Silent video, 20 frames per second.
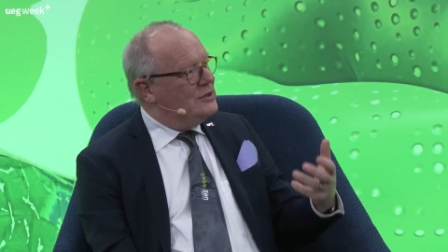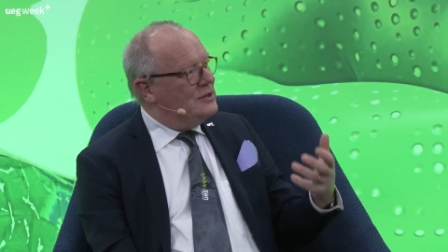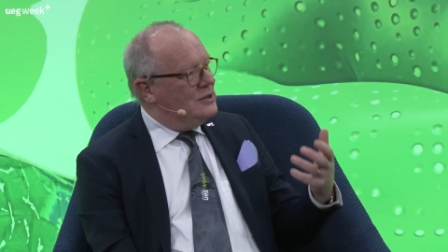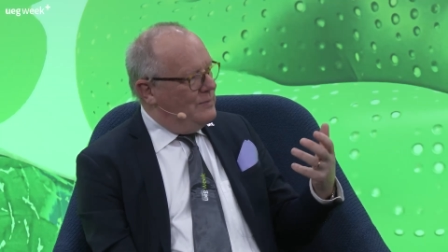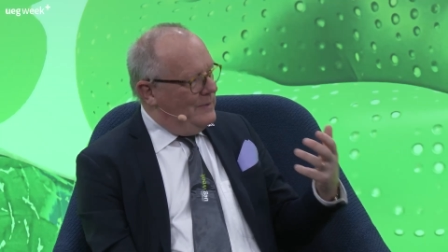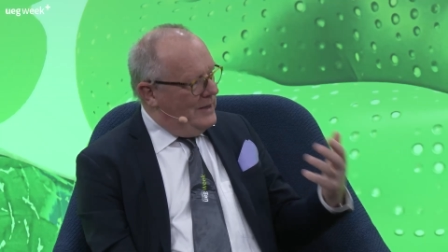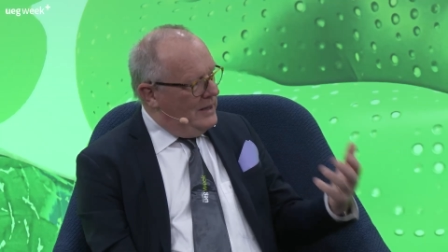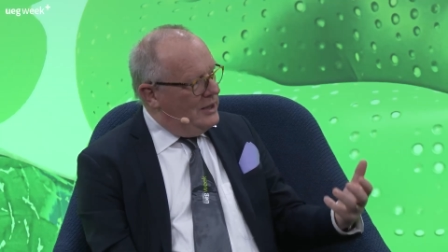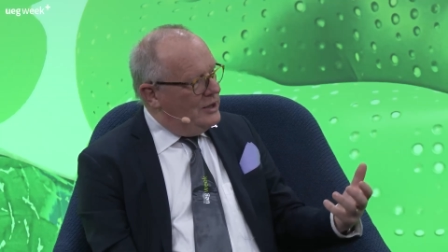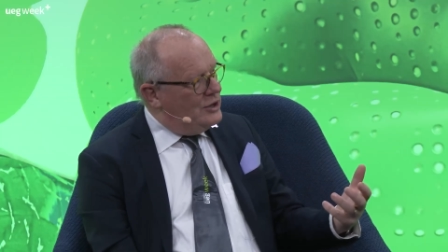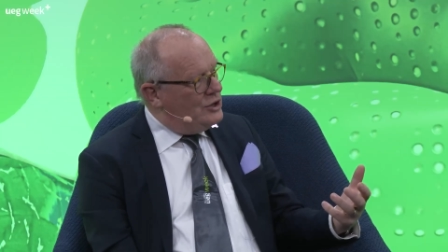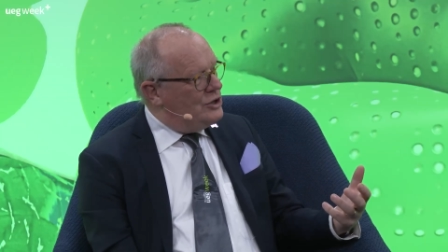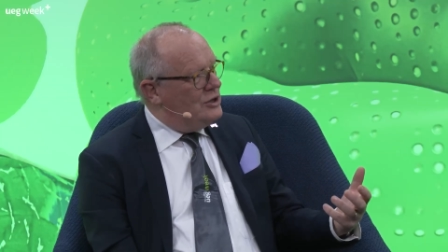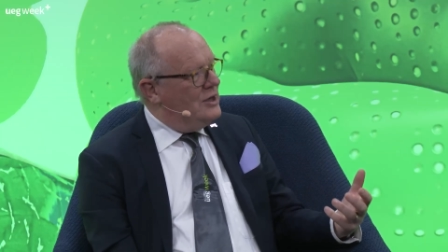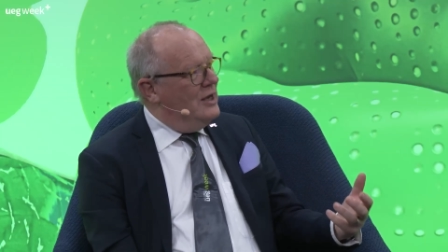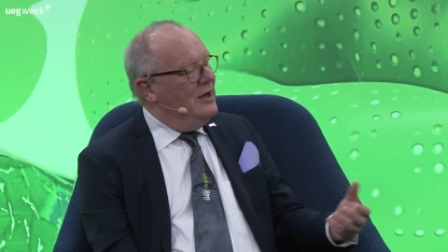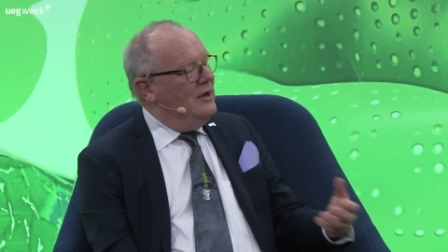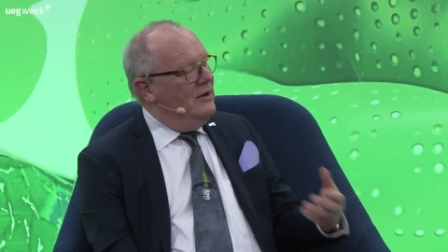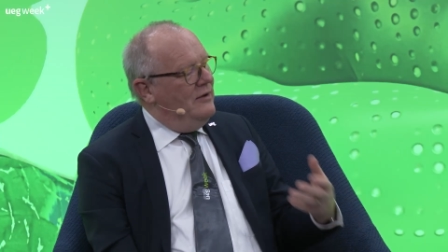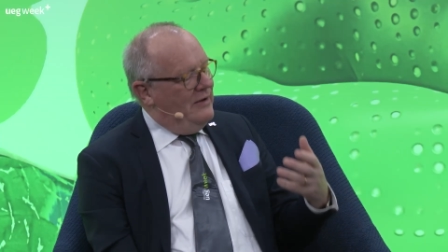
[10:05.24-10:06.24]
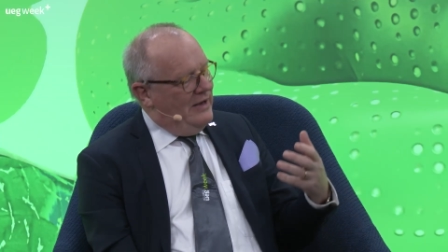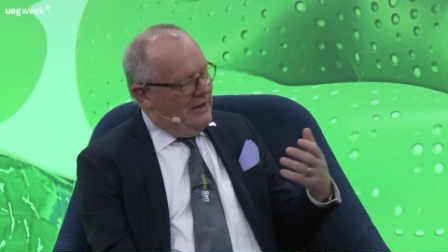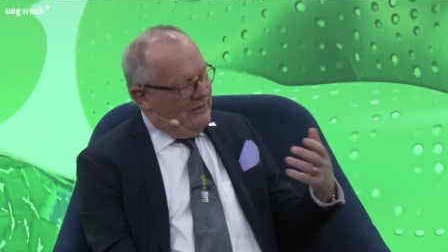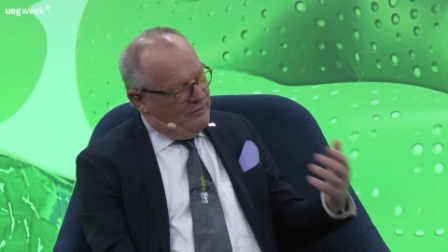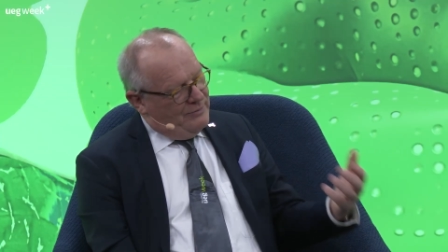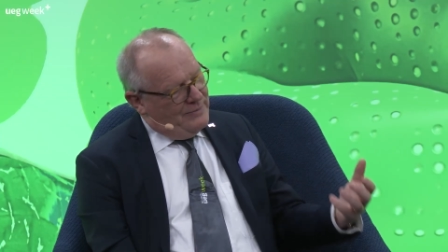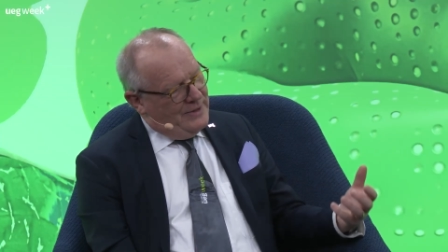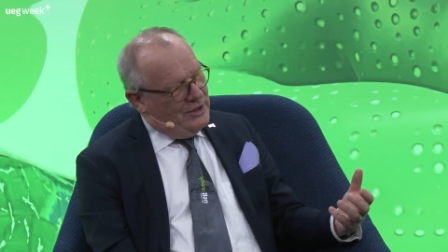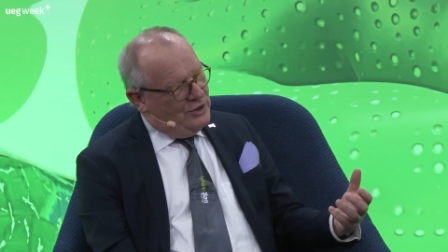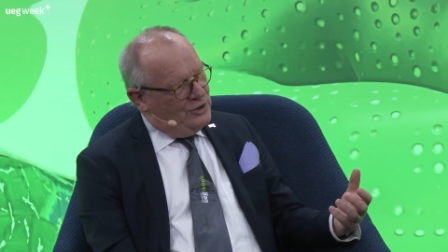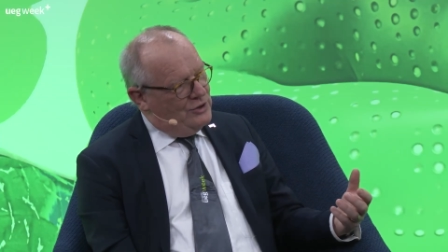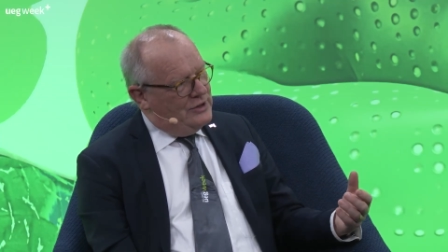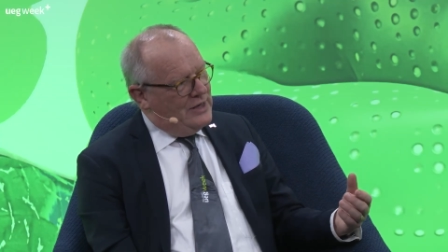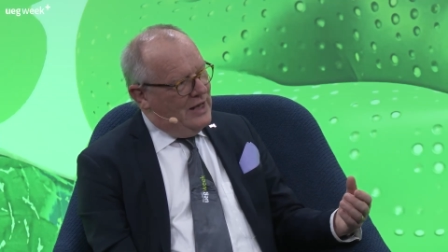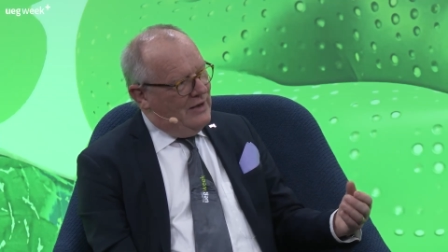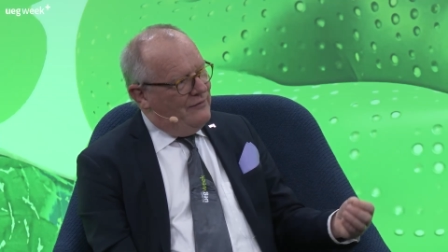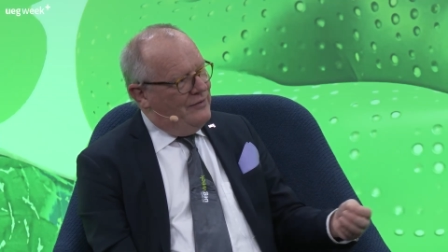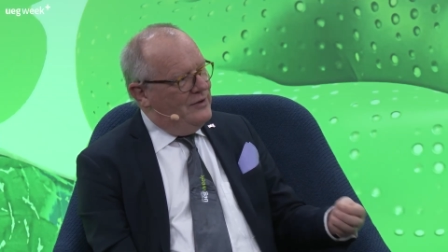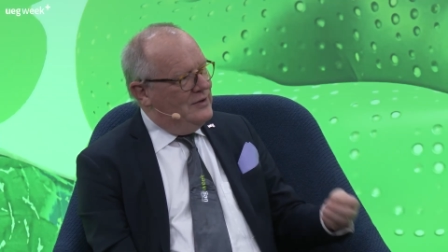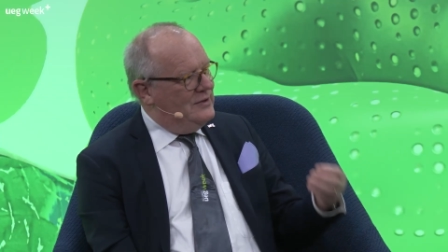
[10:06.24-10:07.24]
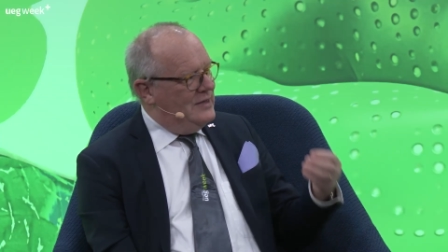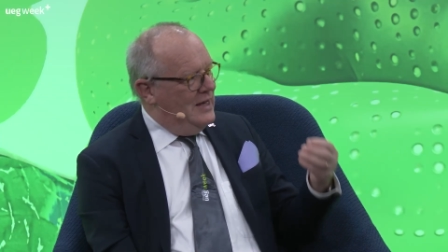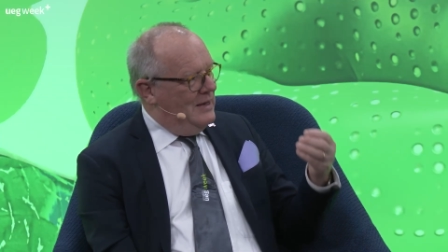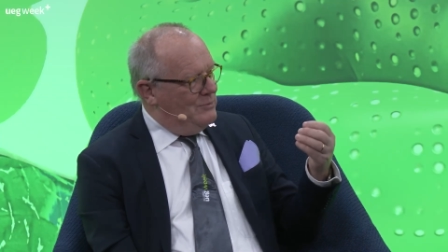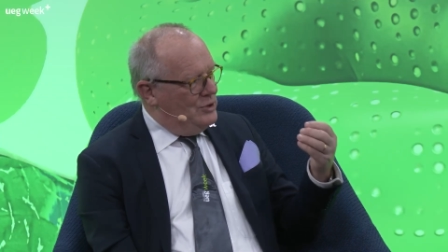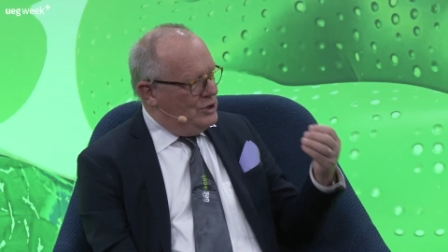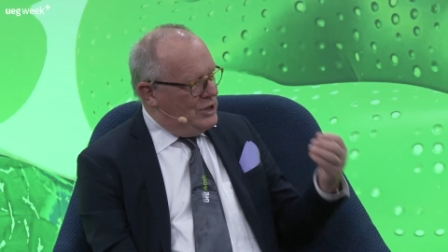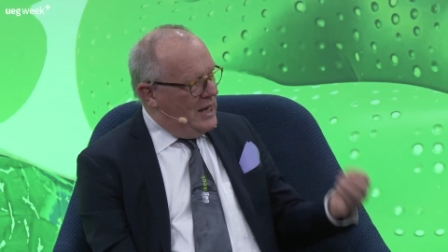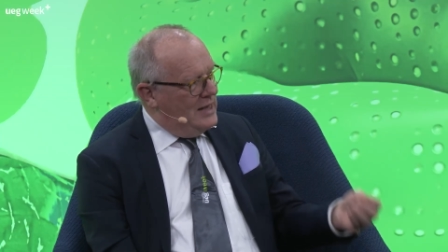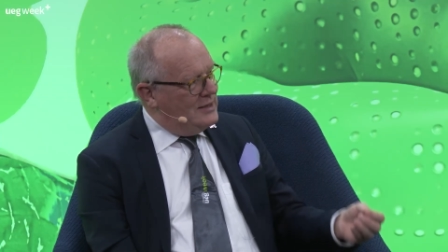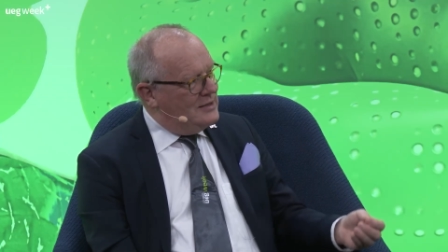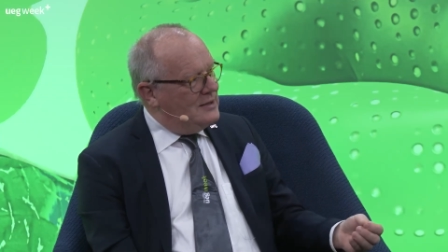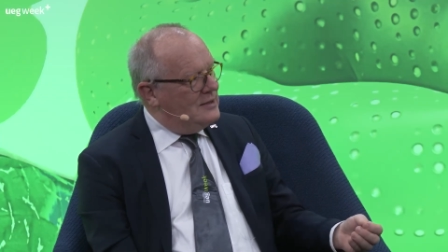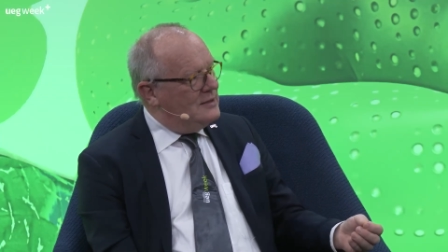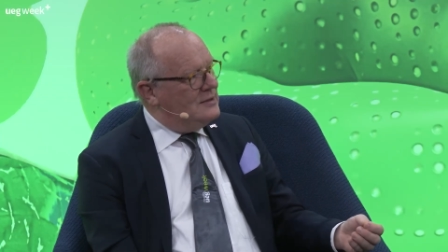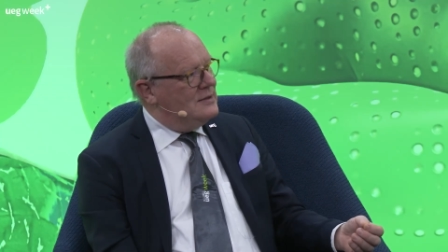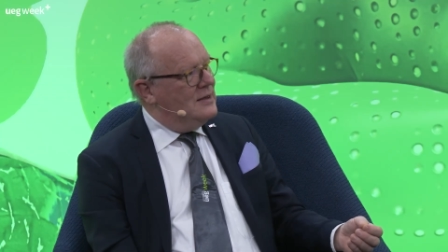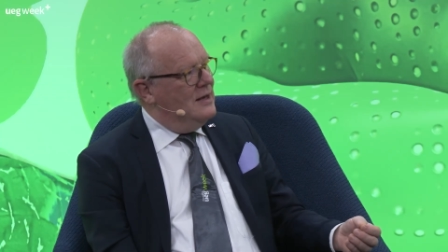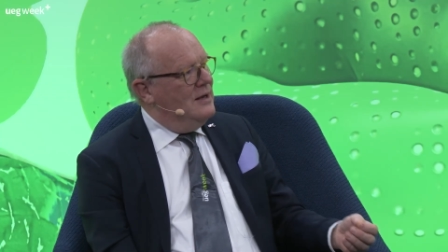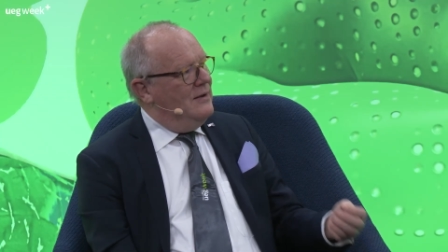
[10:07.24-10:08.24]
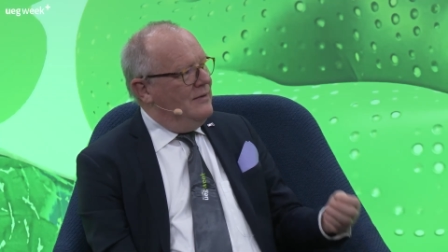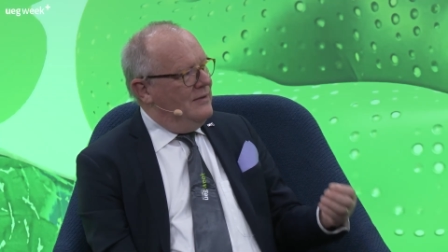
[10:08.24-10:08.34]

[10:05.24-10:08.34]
Swedish. Everybody should have the same chances,